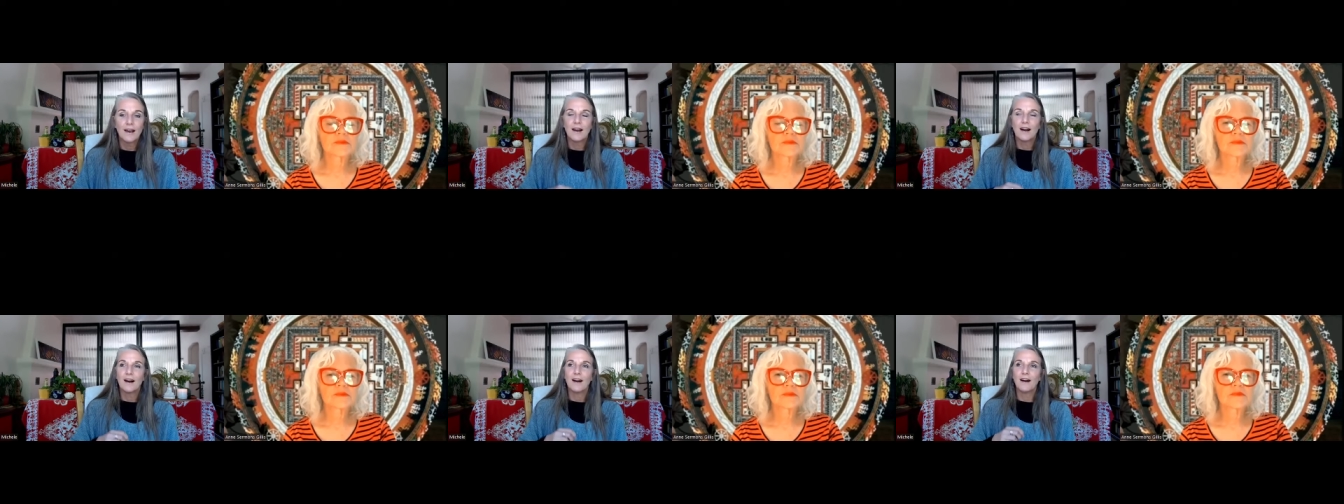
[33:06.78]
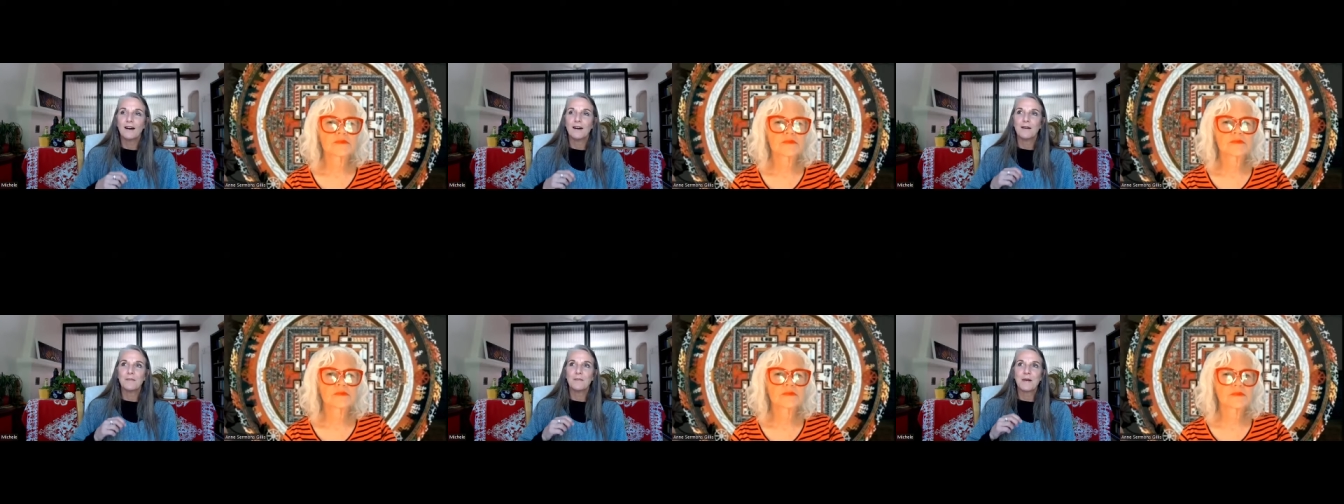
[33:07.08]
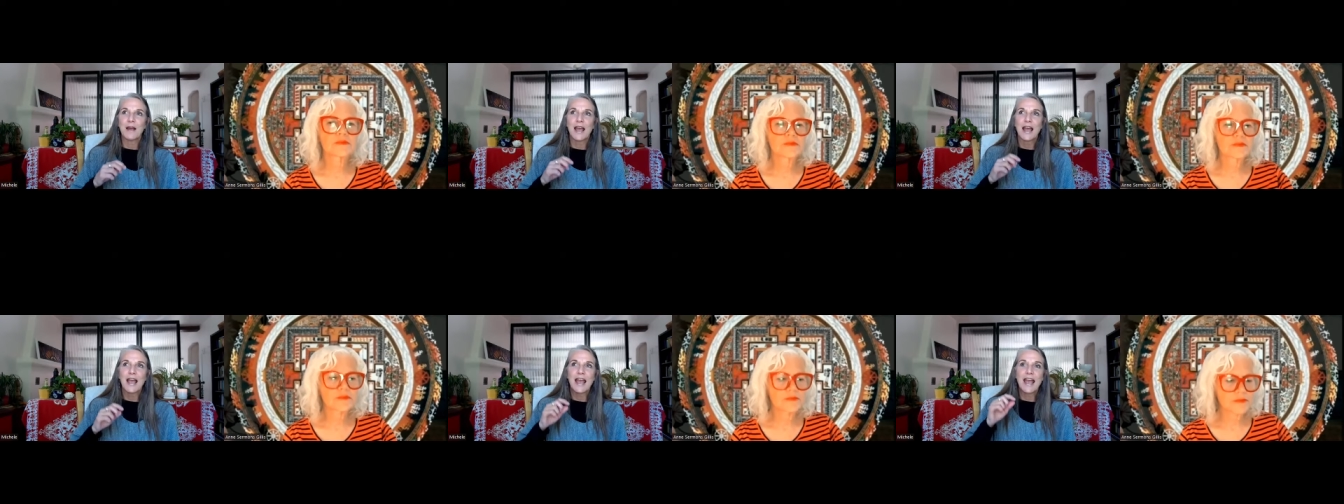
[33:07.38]

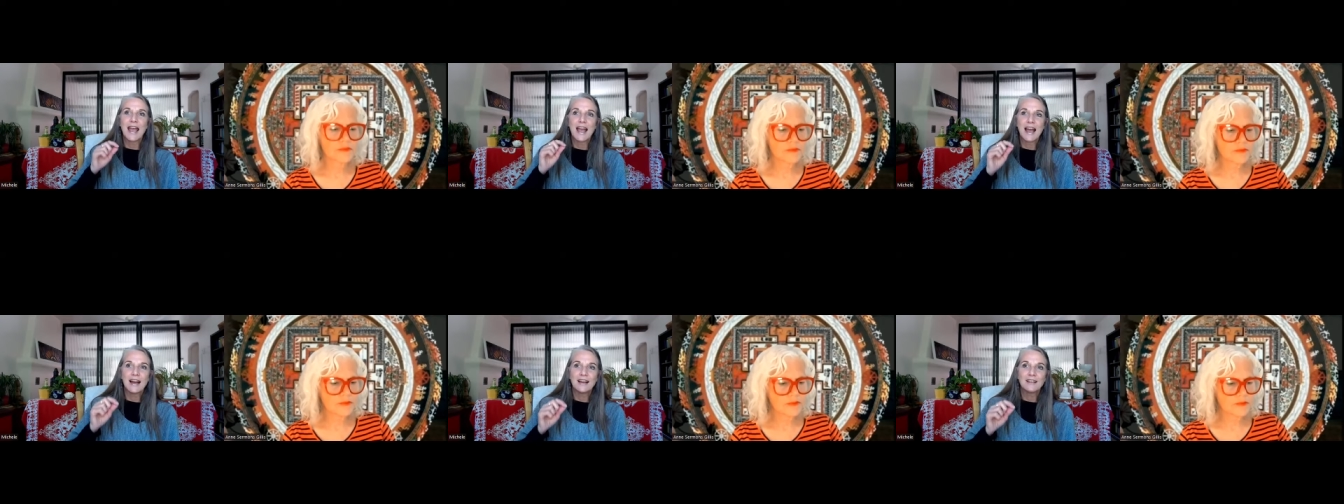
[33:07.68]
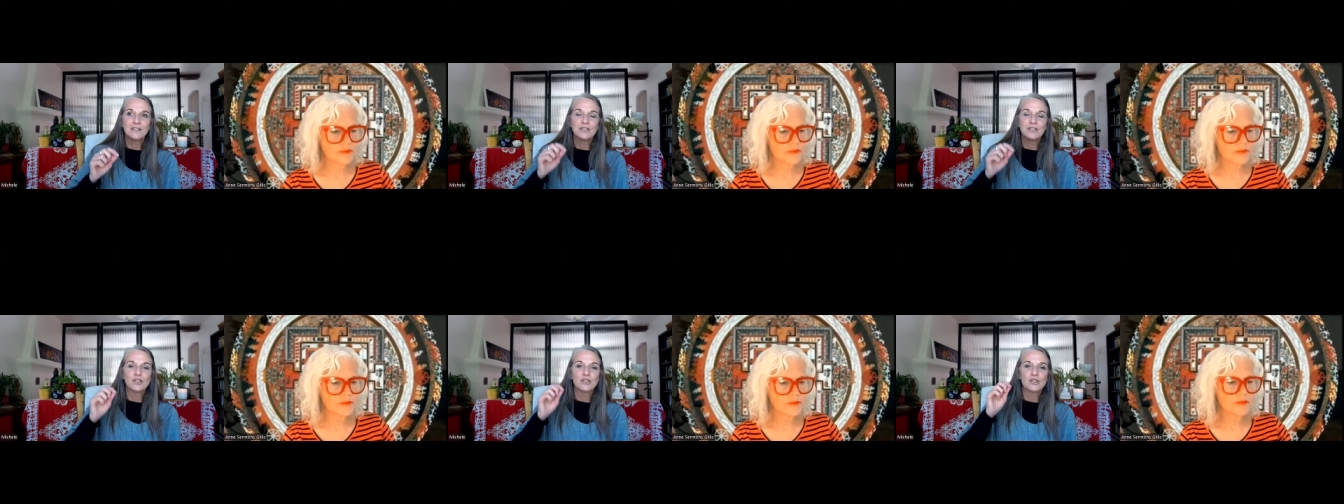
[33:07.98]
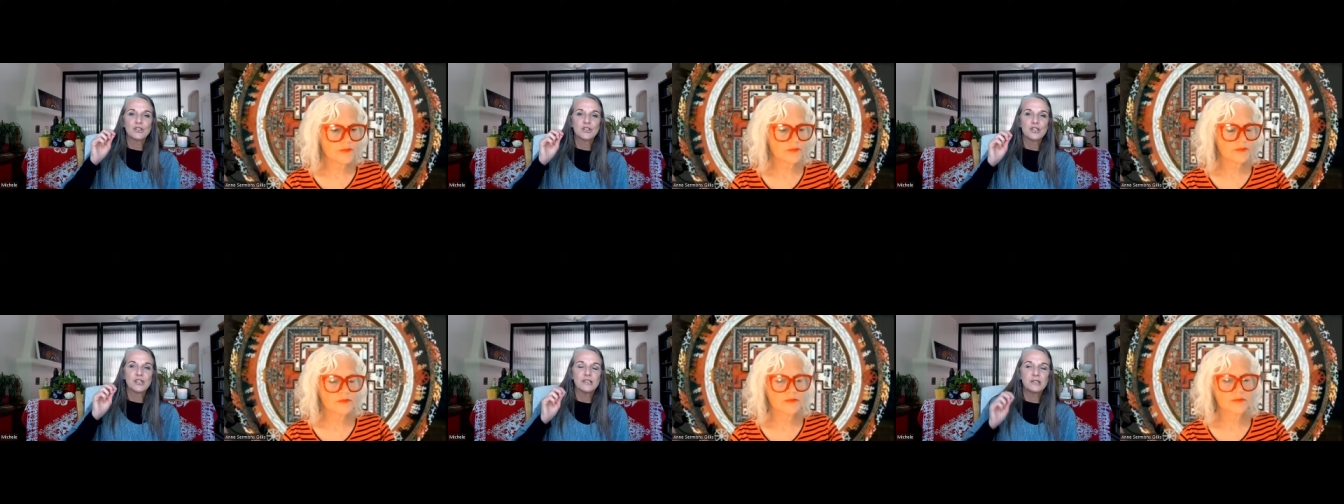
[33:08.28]
And
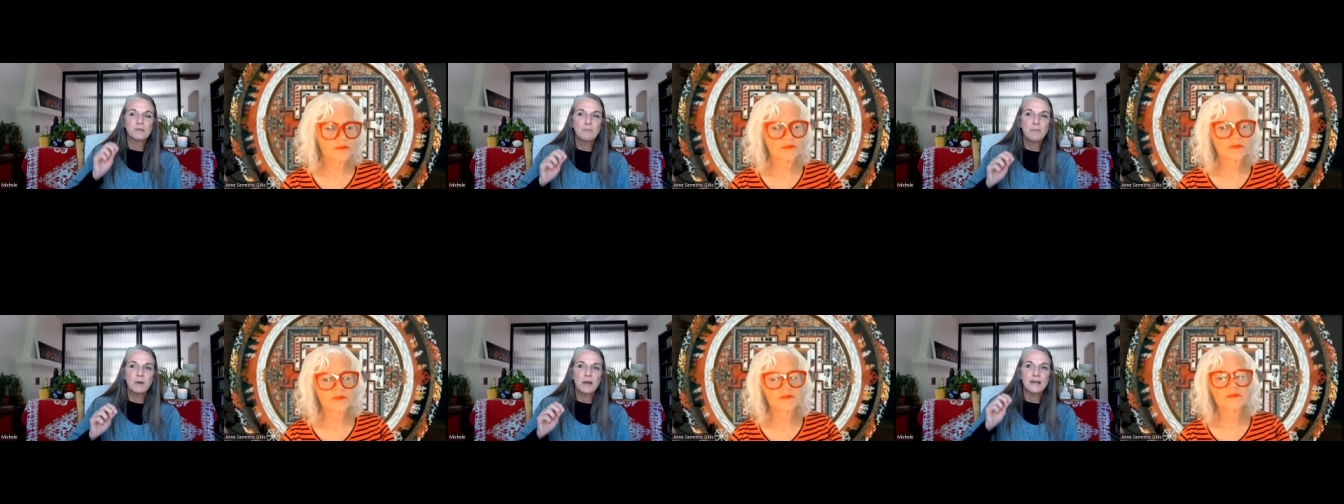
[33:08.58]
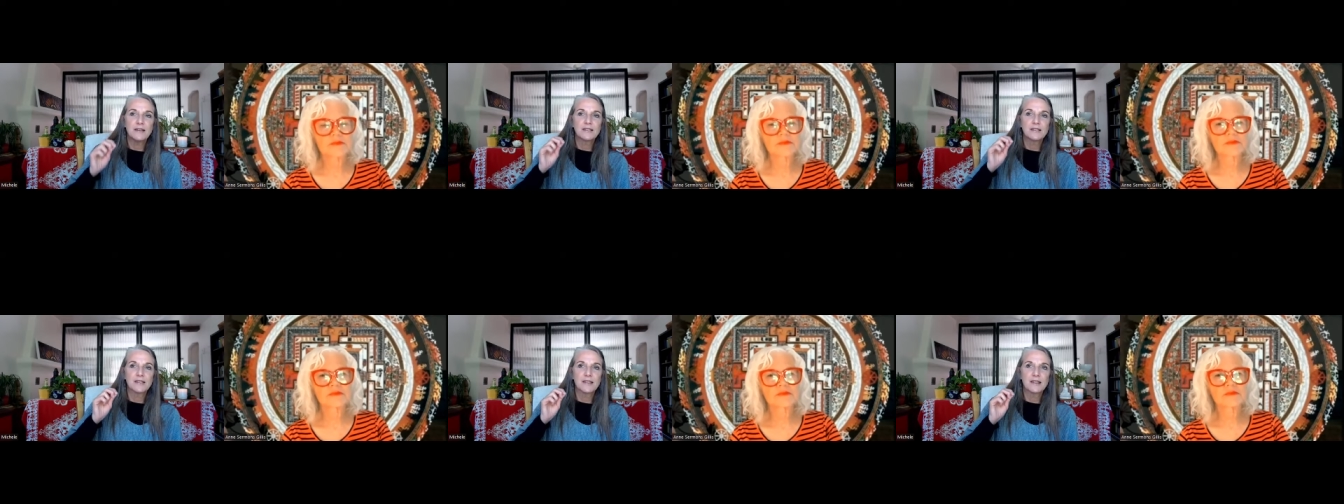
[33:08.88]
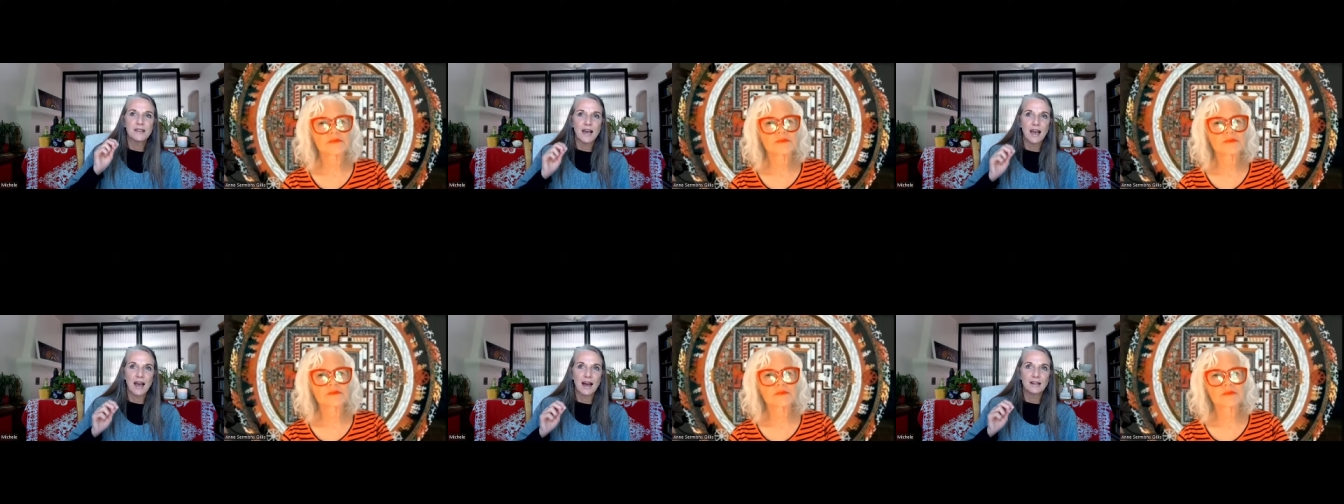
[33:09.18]
she speaks
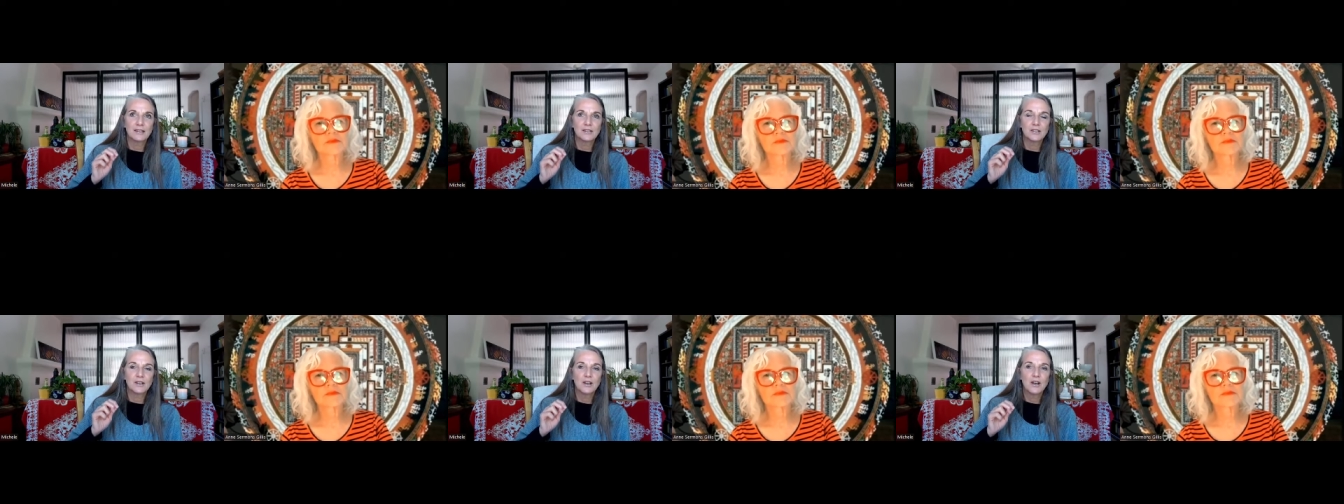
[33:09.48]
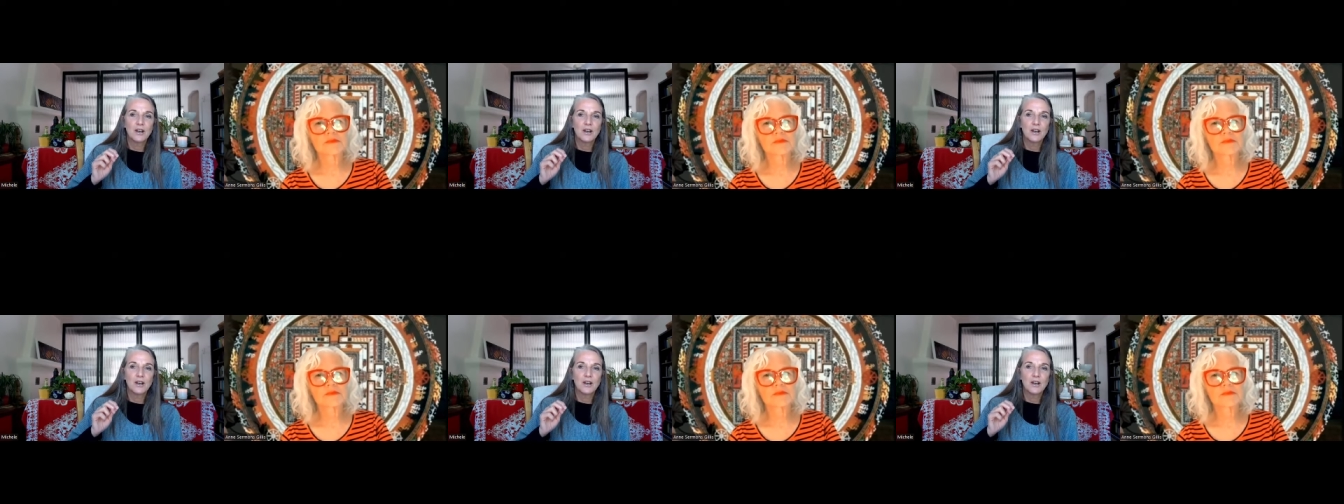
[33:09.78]
that